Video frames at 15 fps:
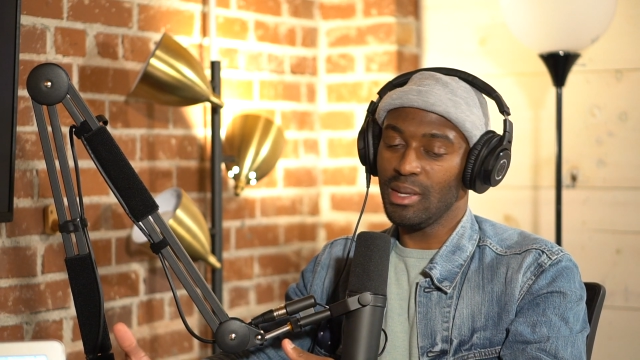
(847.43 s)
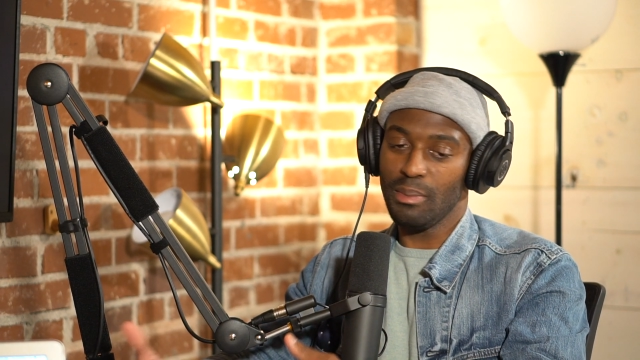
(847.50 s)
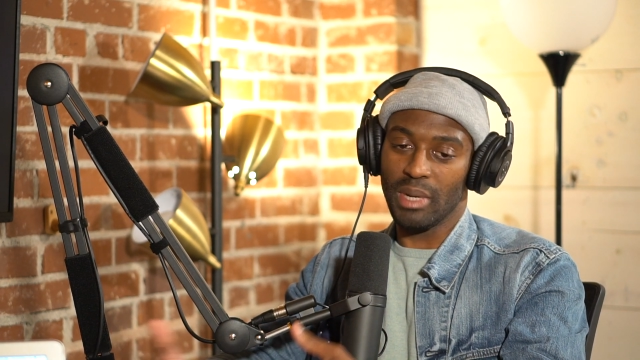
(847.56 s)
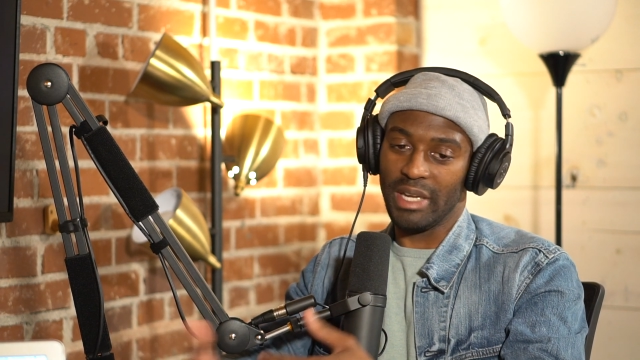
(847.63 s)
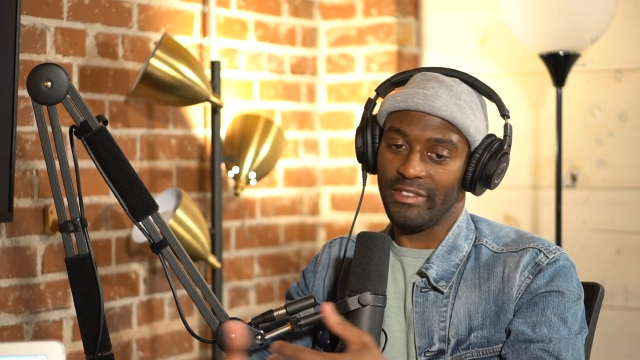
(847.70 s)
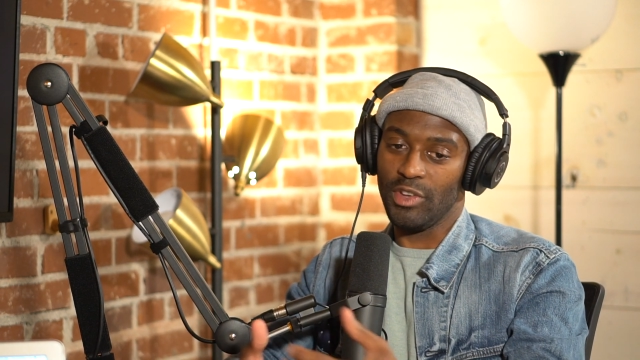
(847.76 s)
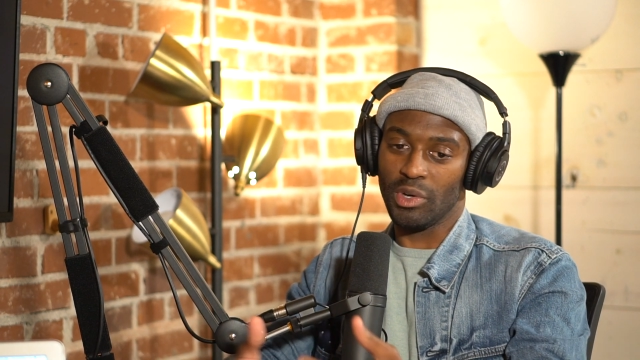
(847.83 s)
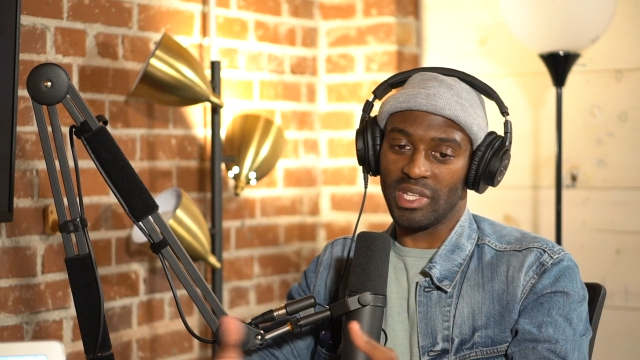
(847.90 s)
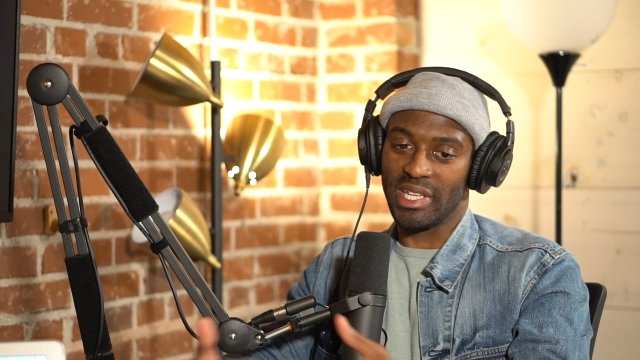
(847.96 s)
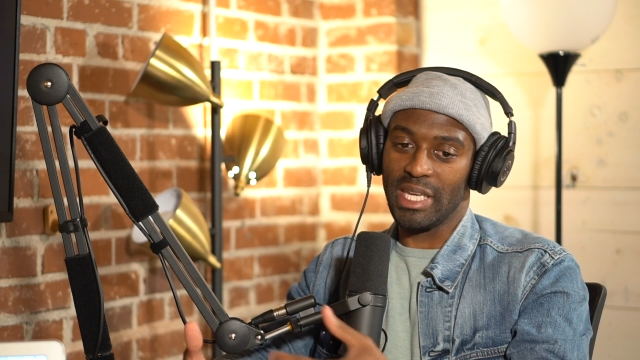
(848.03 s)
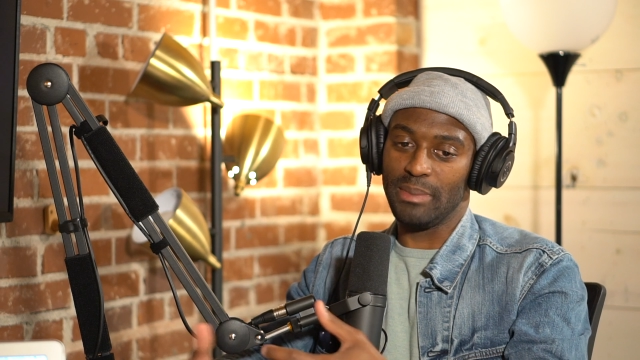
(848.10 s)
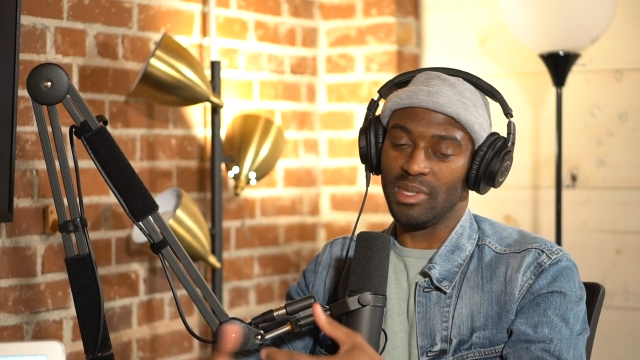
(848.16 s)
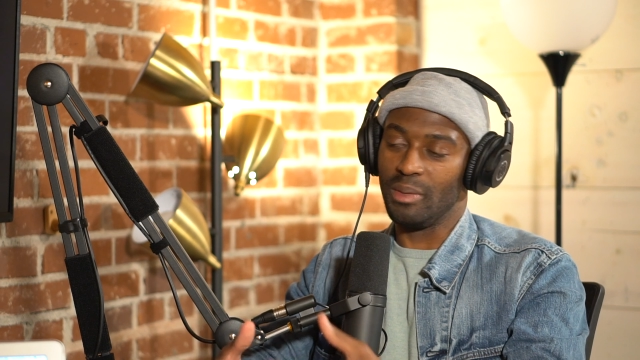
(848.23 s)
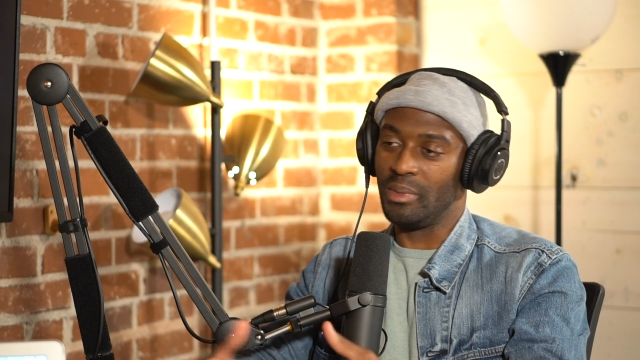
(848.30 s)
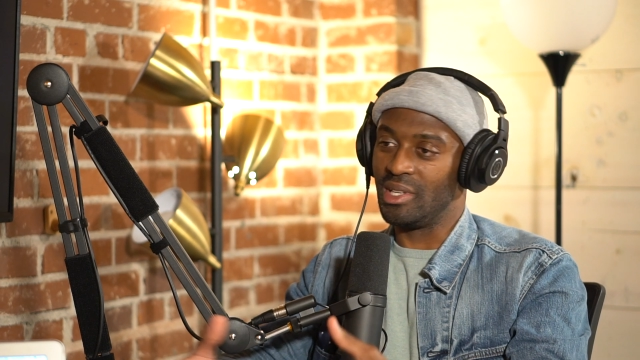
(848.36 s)
But if you only
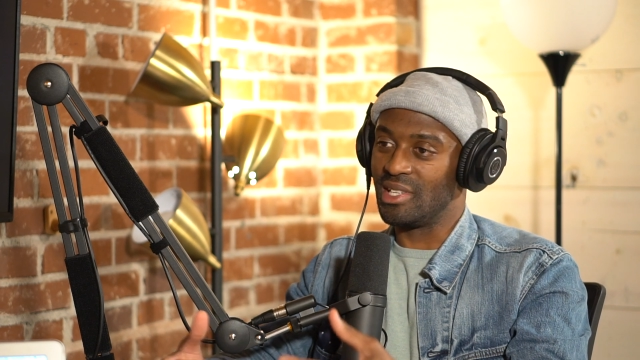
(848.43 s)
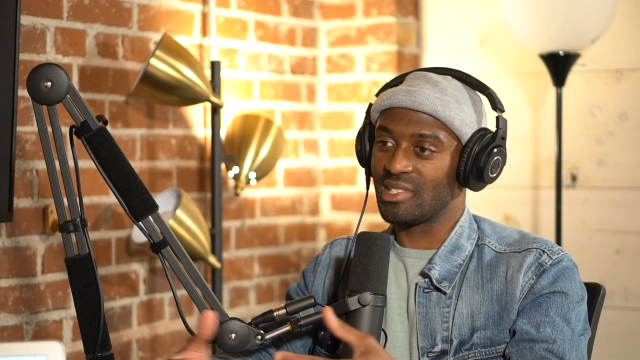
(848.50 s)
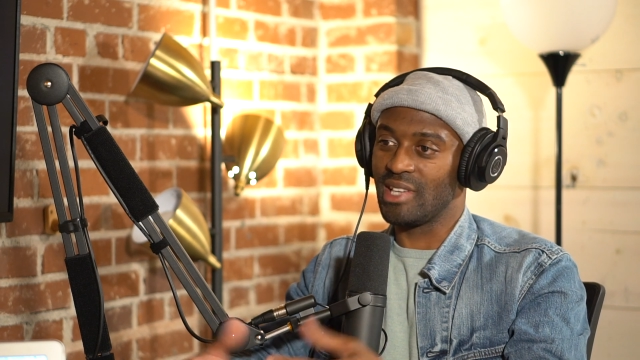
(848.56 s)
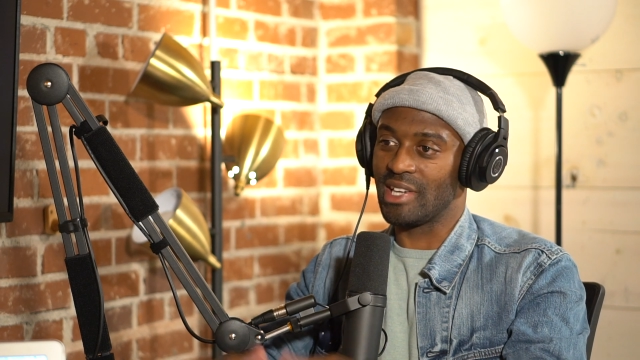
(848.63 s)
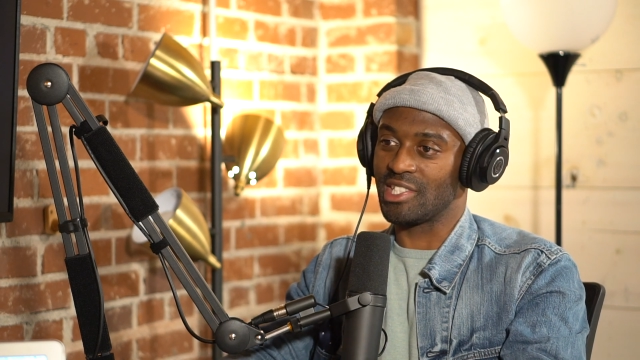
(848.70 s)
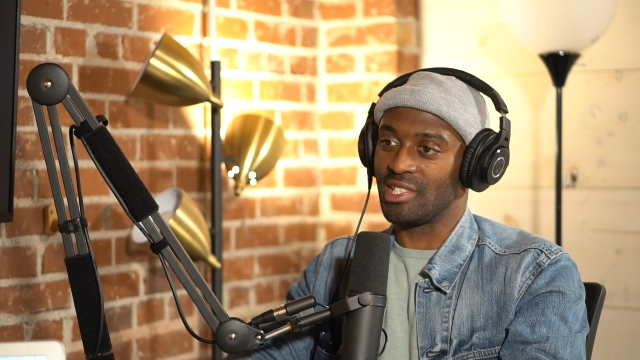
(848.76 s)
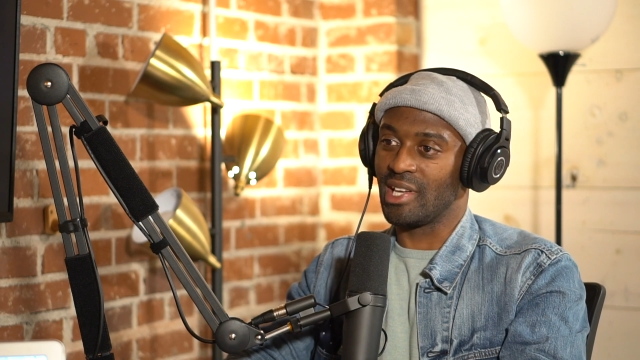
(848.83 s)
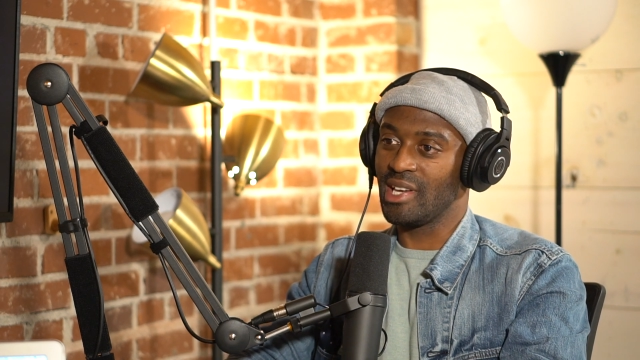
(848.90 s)
keep them in this Section